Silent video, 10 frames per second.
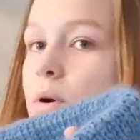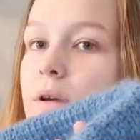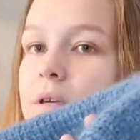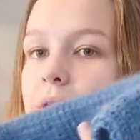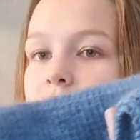
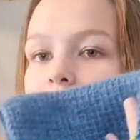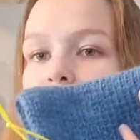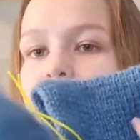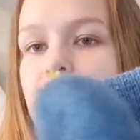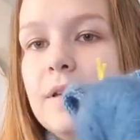working
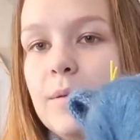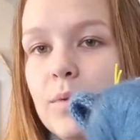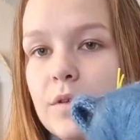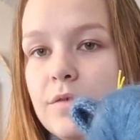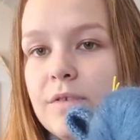together really
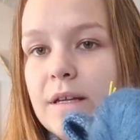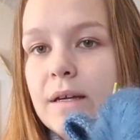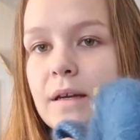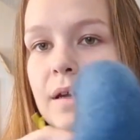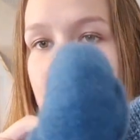
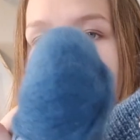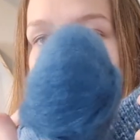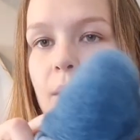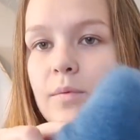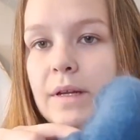beautifully.
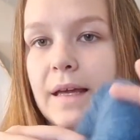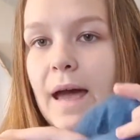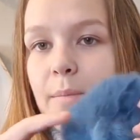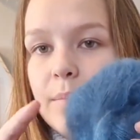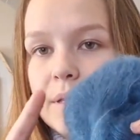I'm really
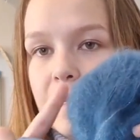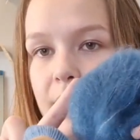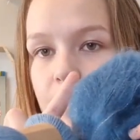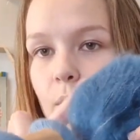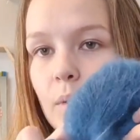happy
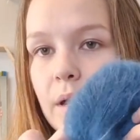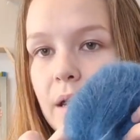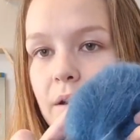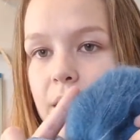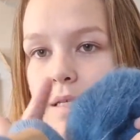that the
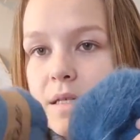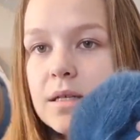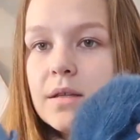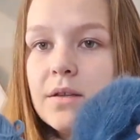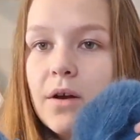mohair
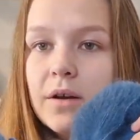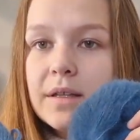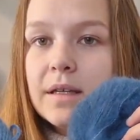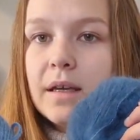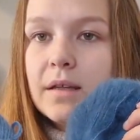is
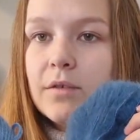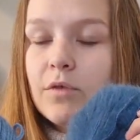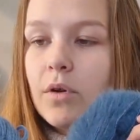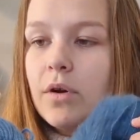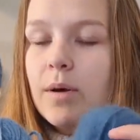darkening the
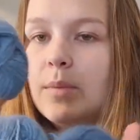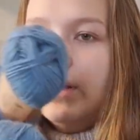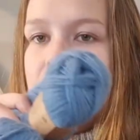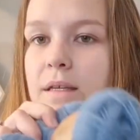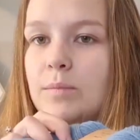flora a
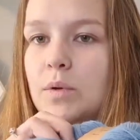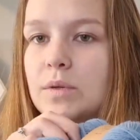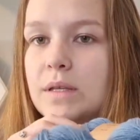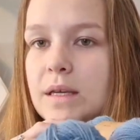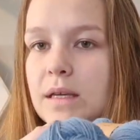bit and
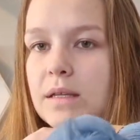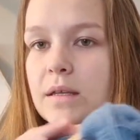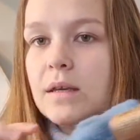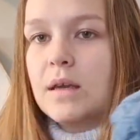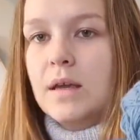muting it.
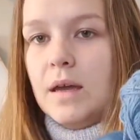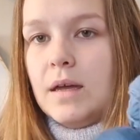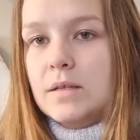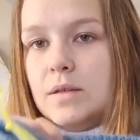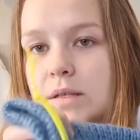
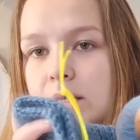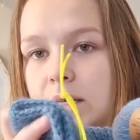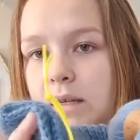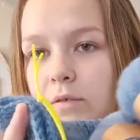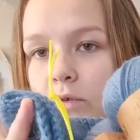As you can
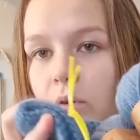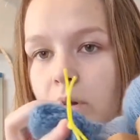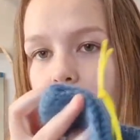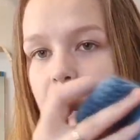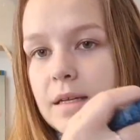see, the
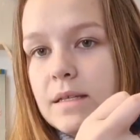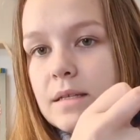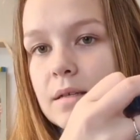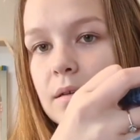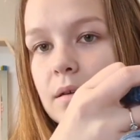flora
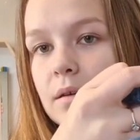is